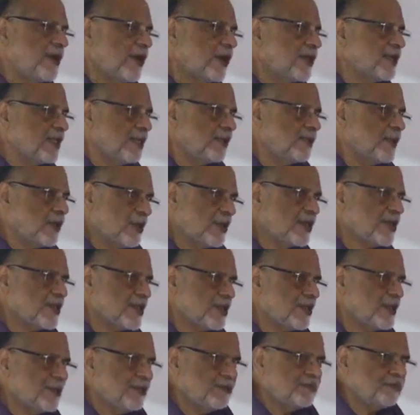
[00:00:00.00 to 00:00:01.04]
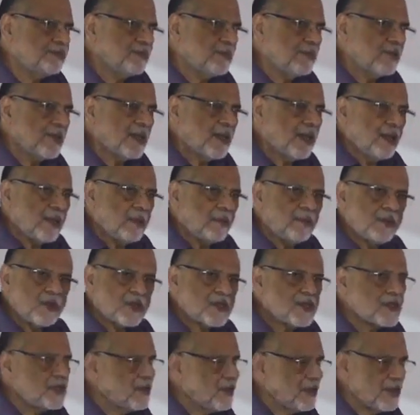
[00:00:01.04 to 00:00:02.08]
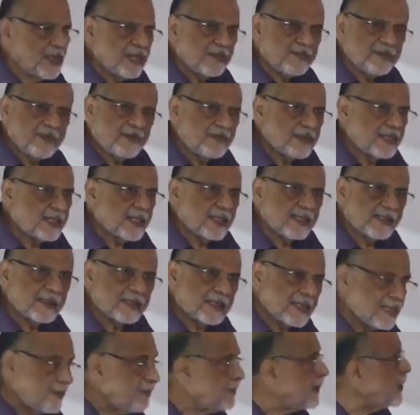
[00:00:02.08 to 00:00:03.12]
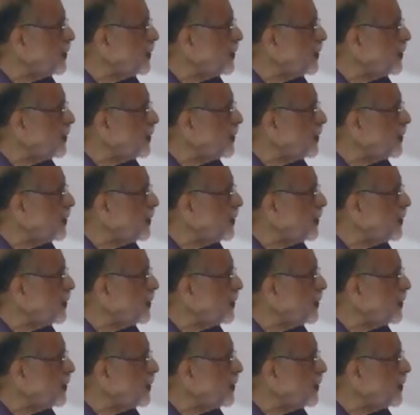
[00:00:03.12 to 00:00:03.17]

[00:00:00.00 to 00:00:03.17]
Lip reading: beyond the books. Books don't give everything. Read